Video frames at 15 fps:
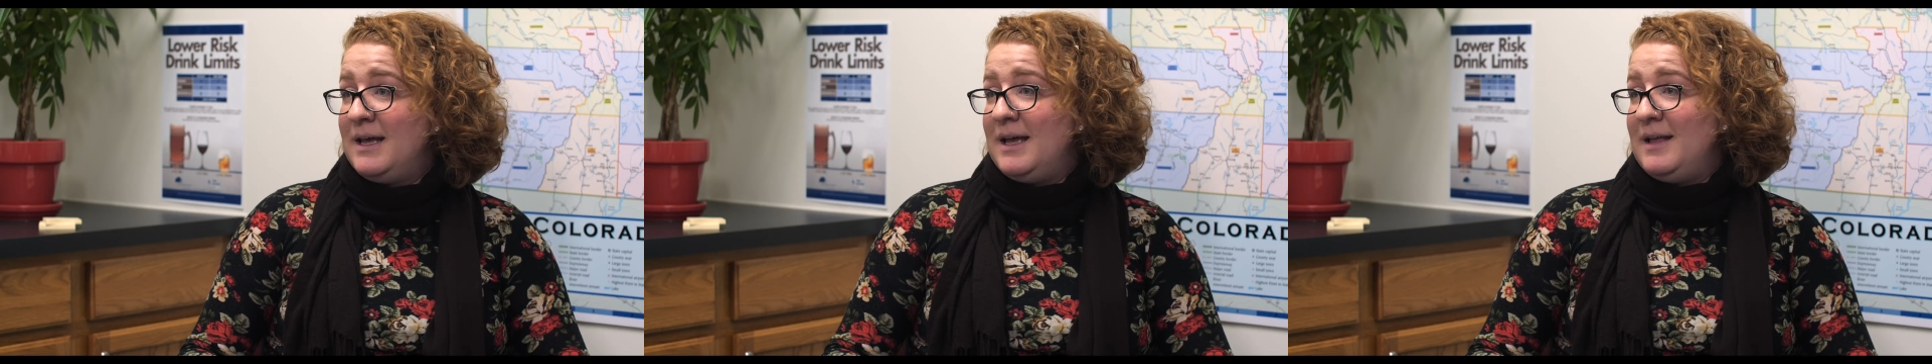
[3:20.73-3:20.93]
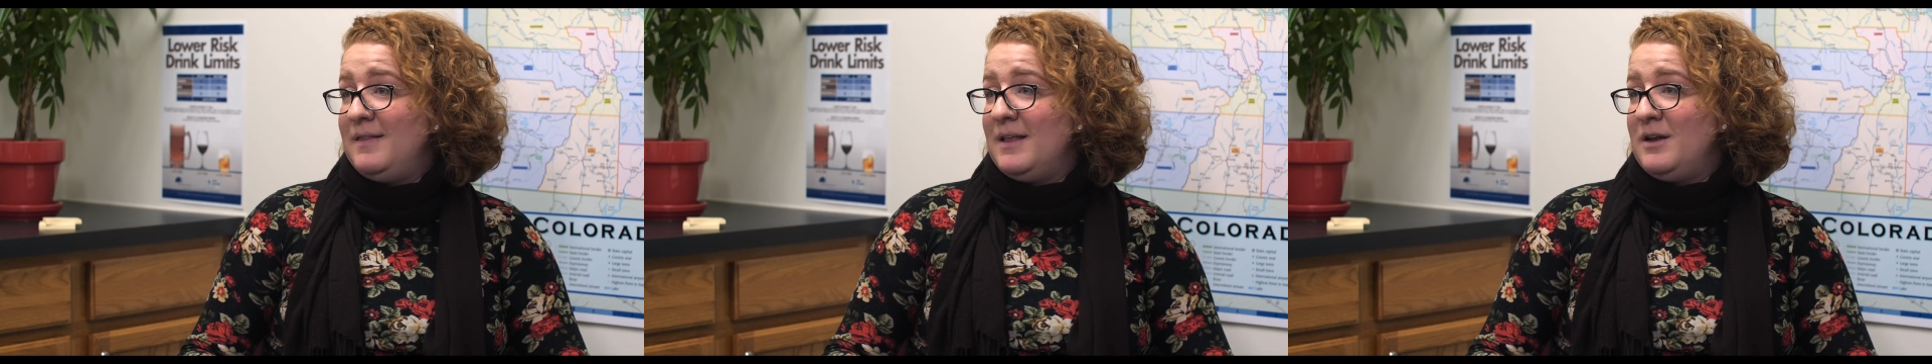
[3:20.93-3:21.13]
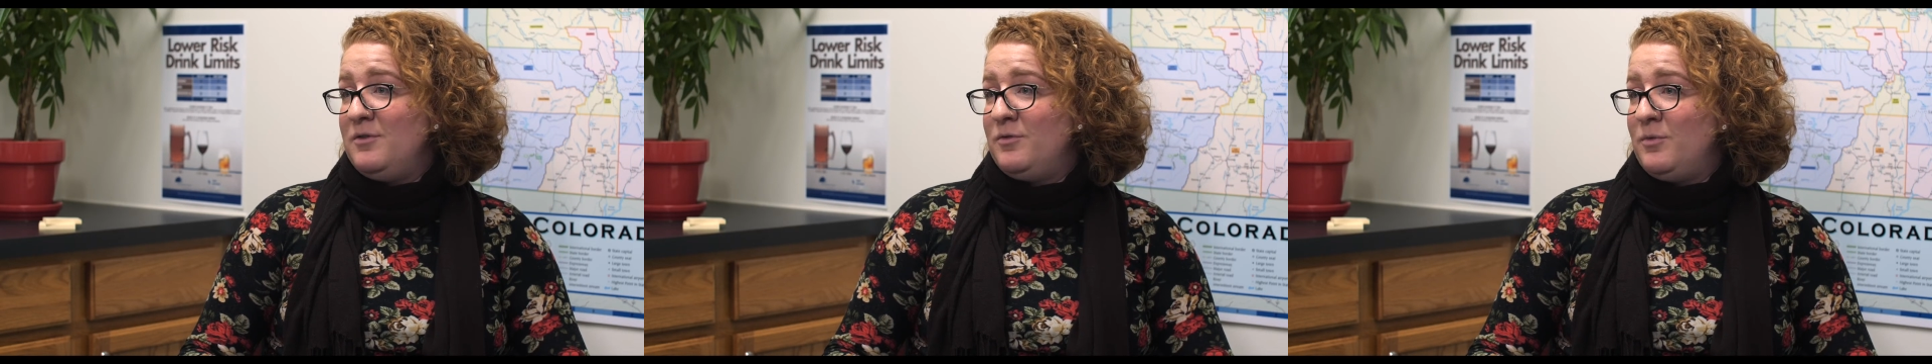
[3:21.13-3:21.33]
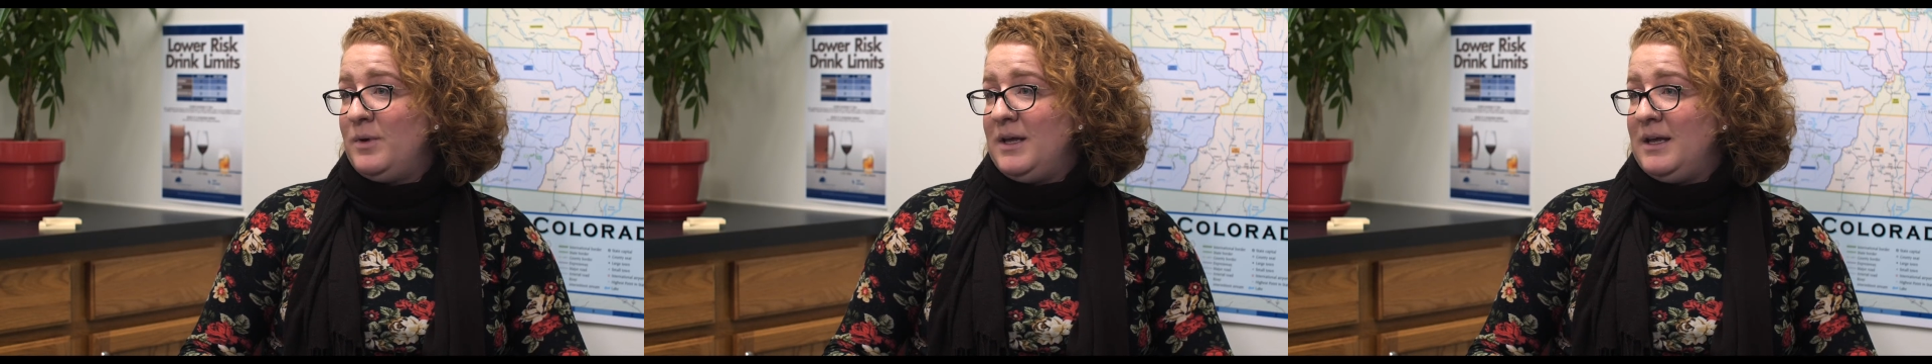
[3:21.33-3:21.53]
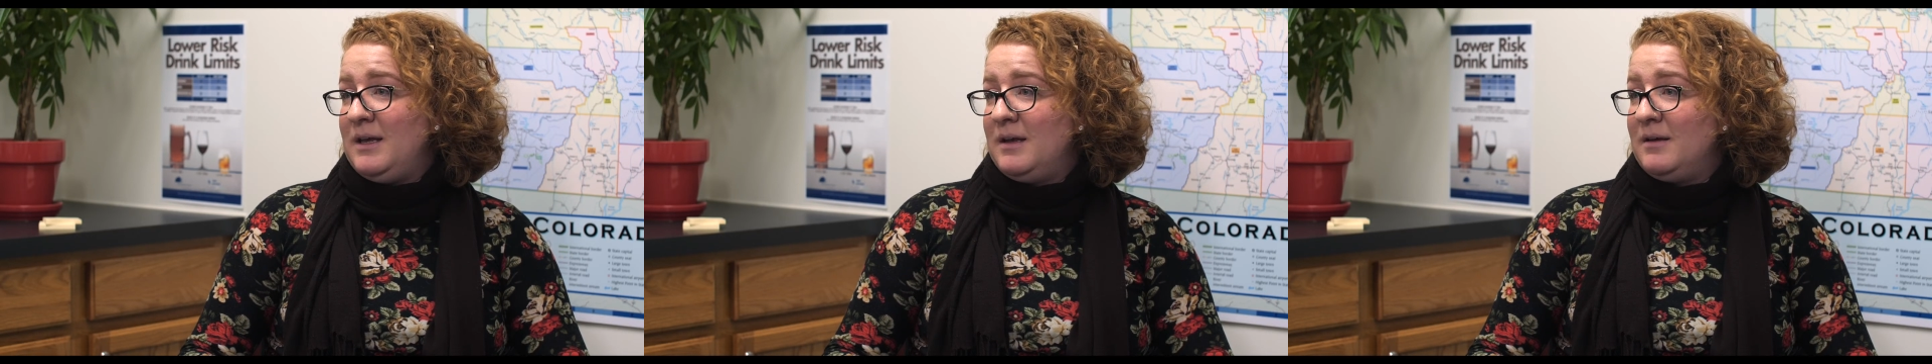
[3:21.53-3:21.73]
And then if
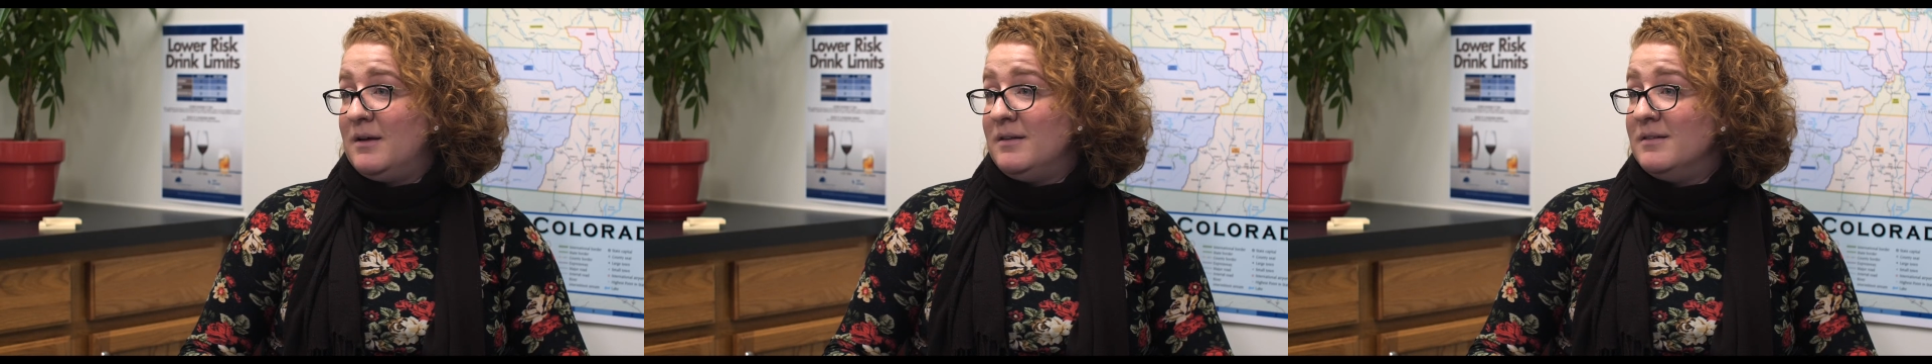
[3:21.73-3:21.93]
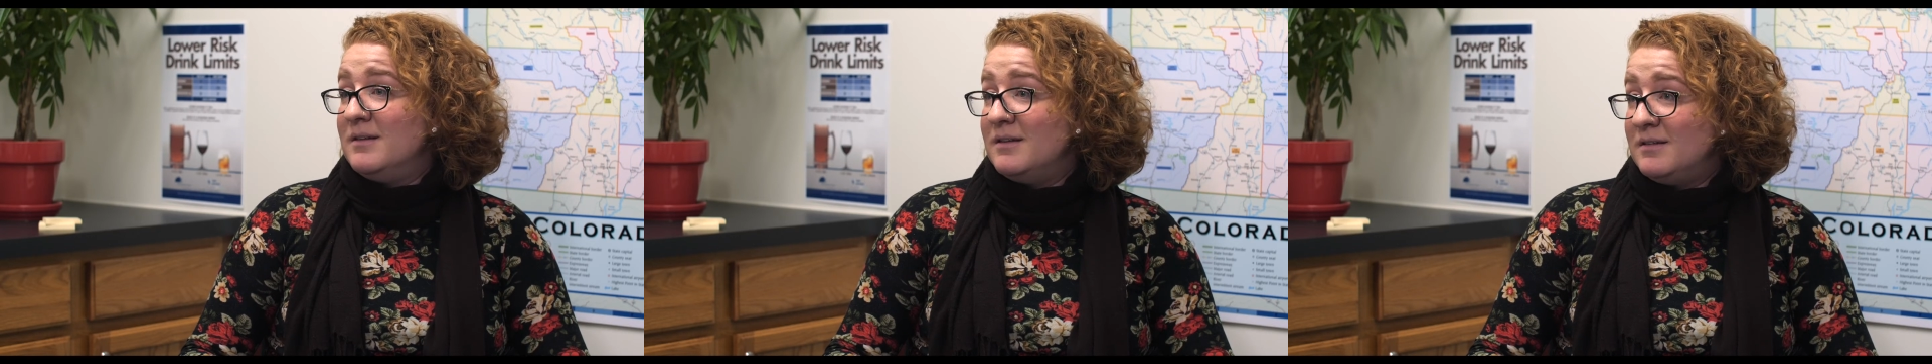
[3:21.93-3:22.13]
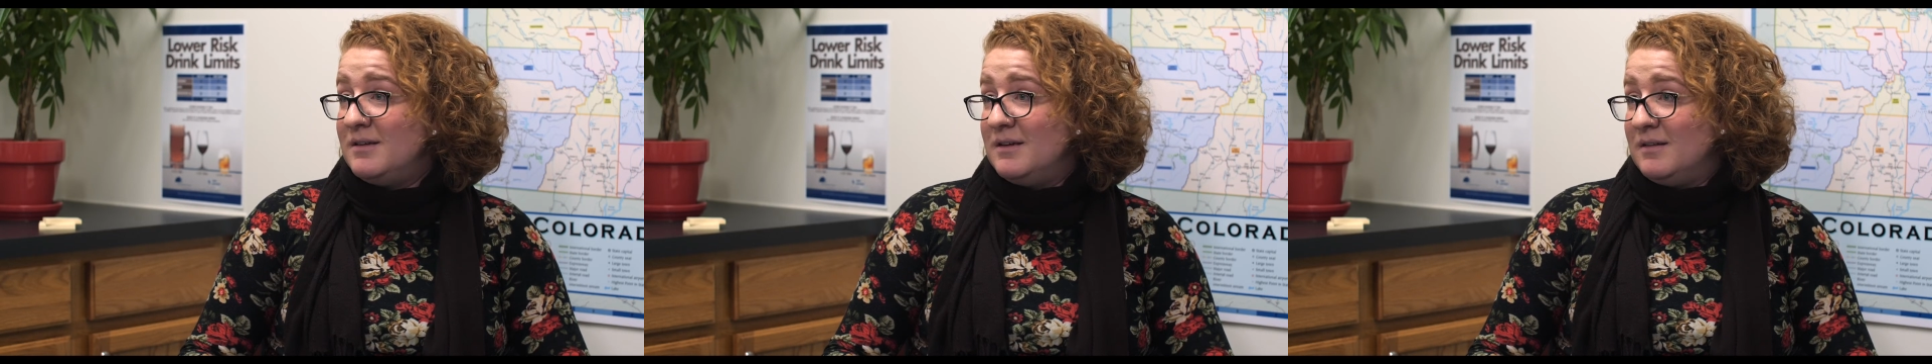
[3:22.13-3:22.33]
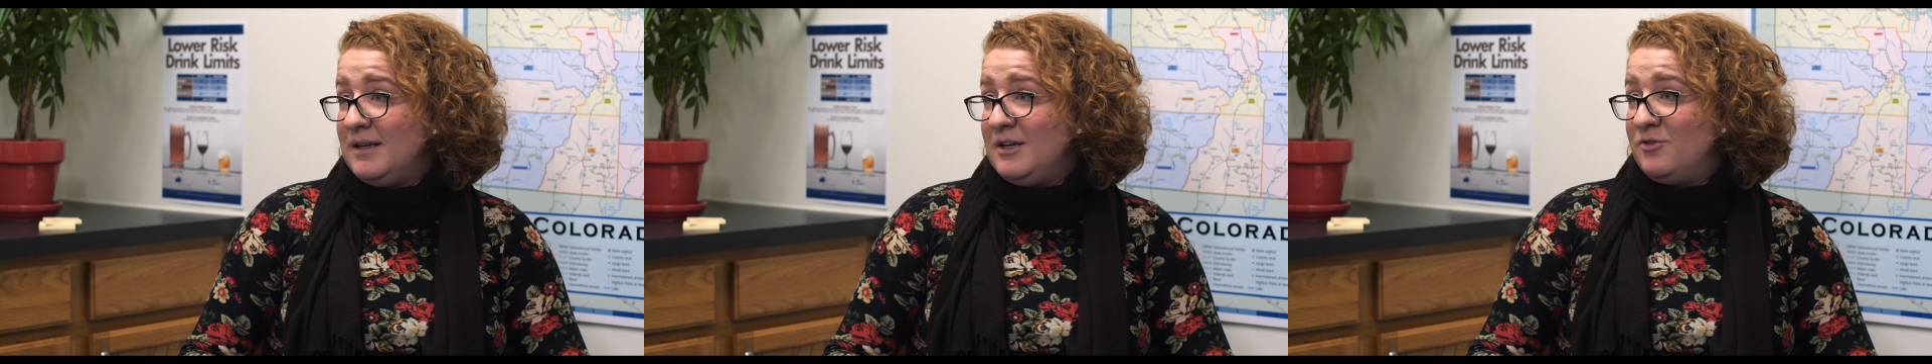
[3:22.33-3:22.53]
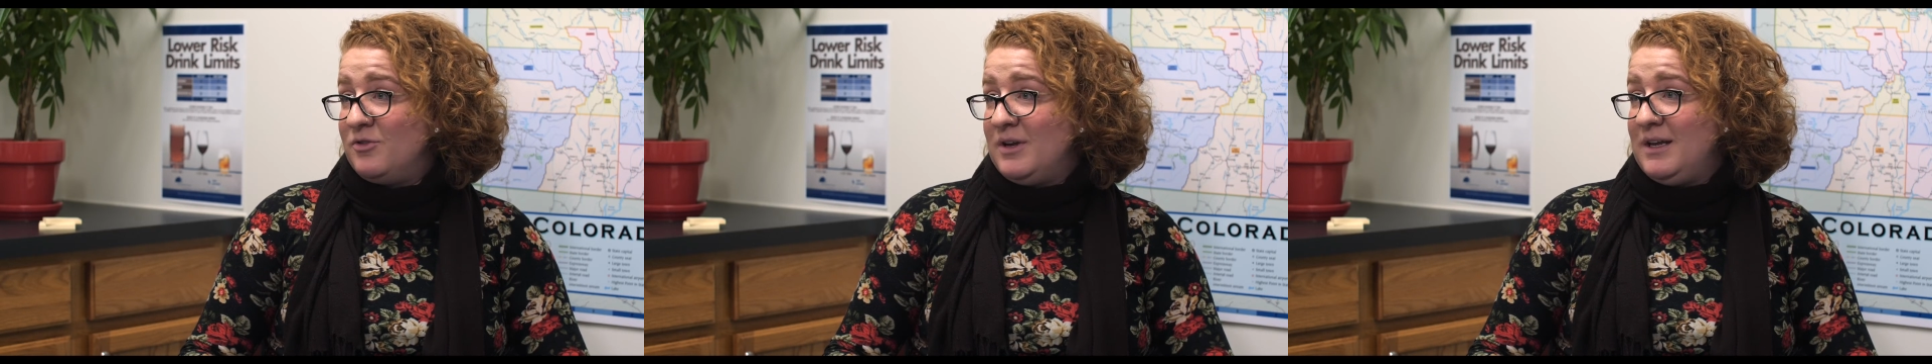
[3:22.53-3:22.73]
we
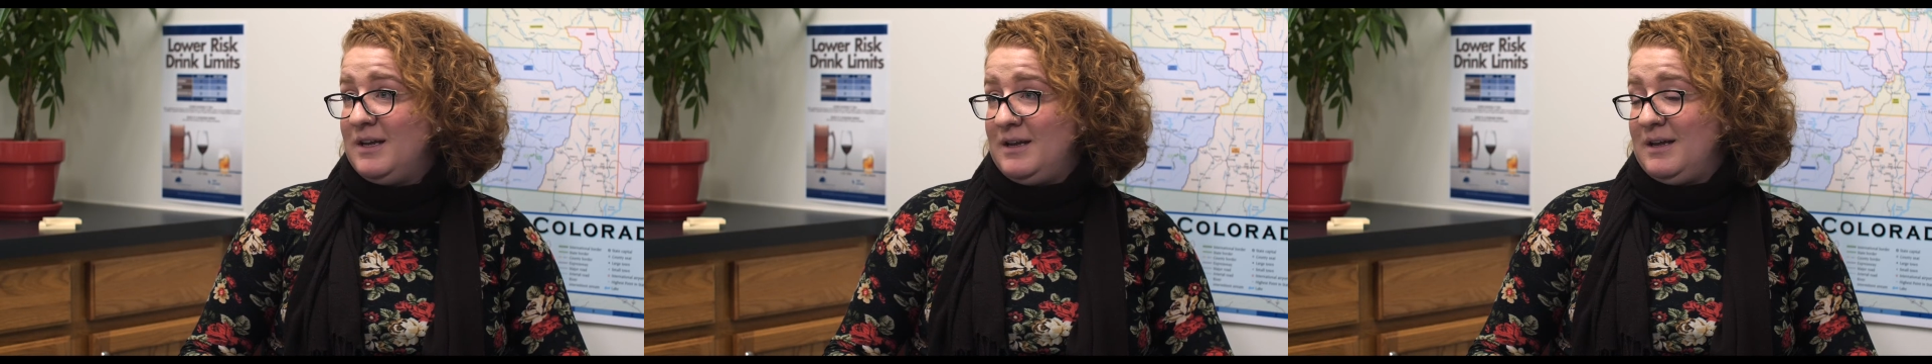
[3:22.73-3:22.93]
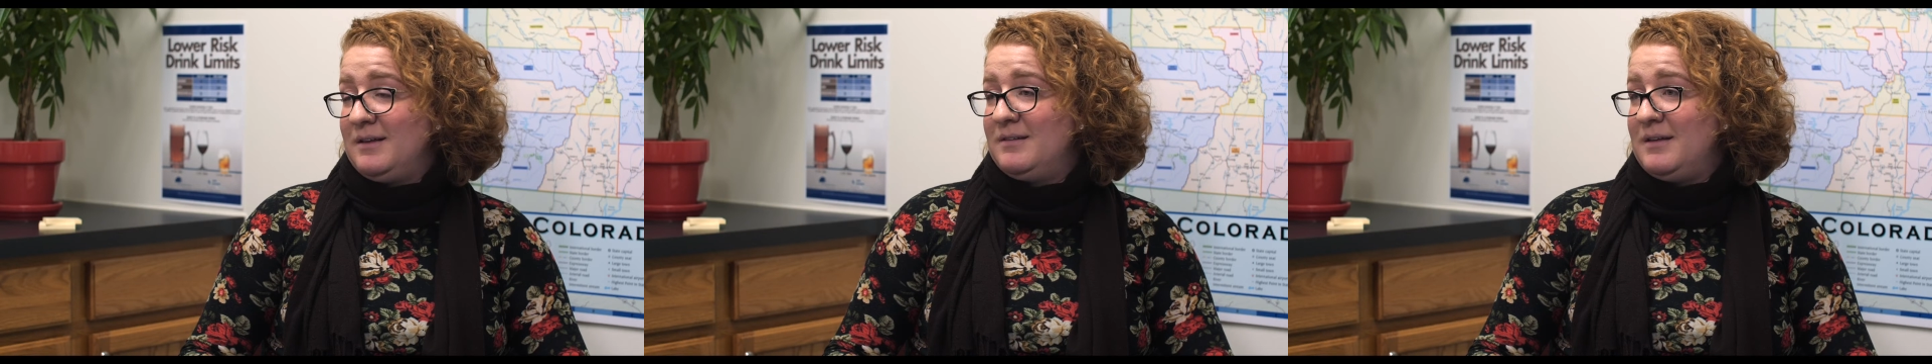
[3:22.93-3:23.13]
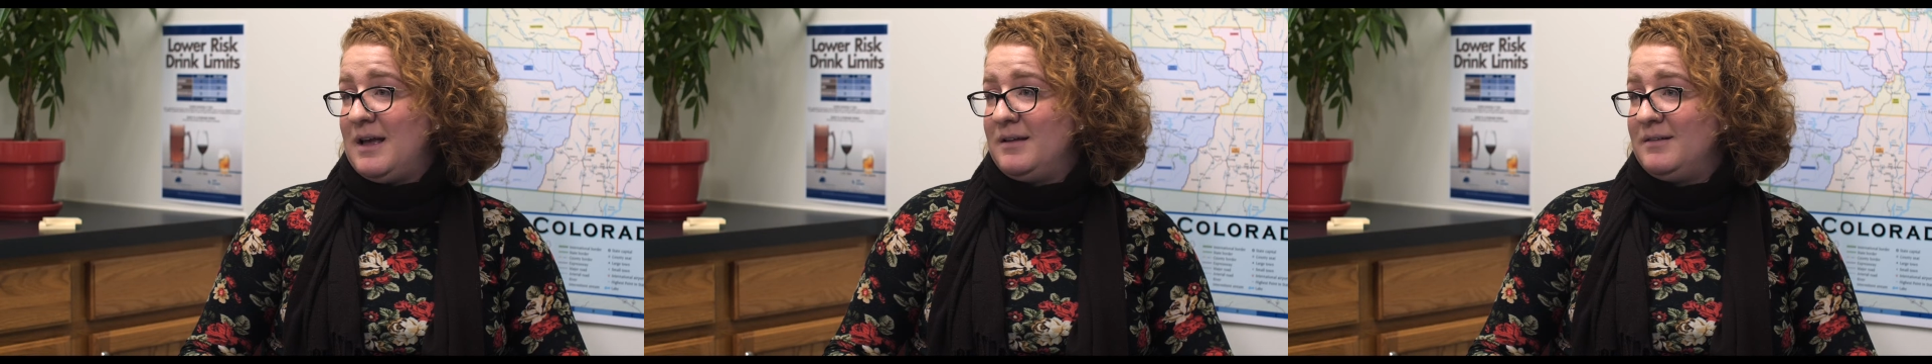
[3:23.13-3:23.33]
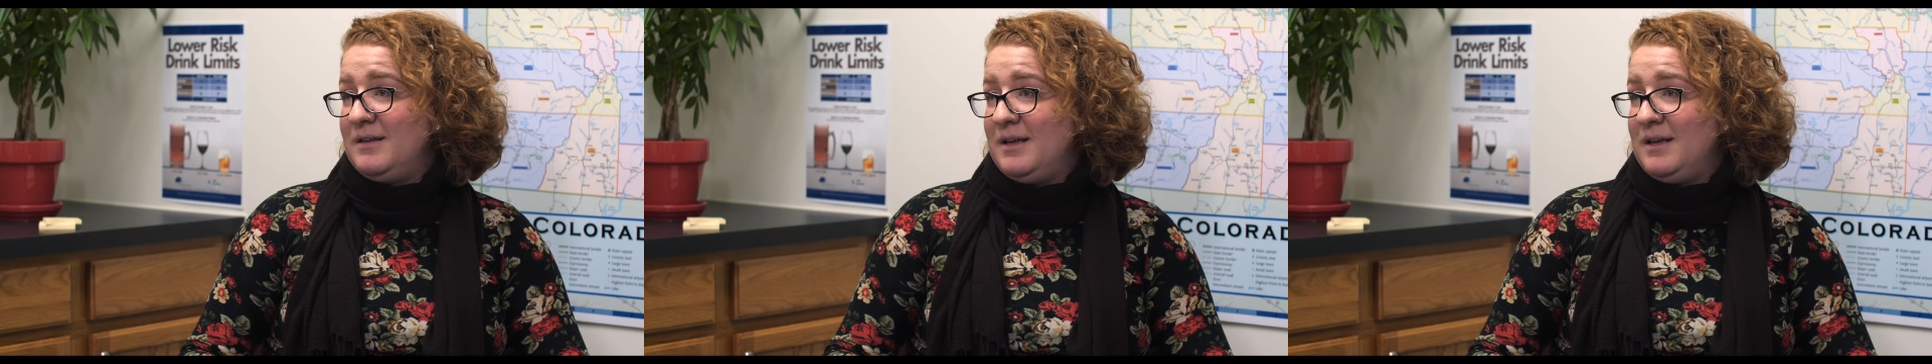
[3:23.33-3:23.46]
consistently drink in excess,